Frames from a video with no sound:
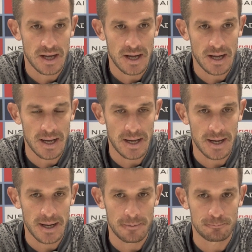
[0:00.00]

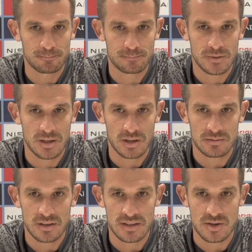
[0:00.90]

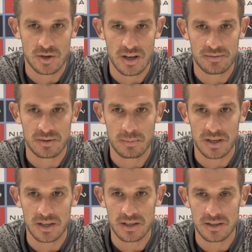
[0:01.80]
It's going to have to
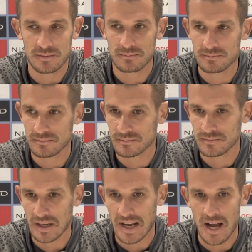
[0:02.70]
be
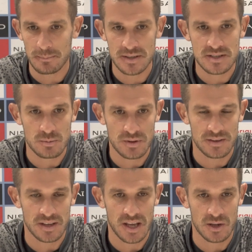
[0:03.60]
a calmness
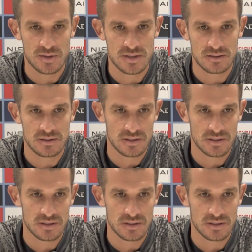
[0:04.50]
within the chaos.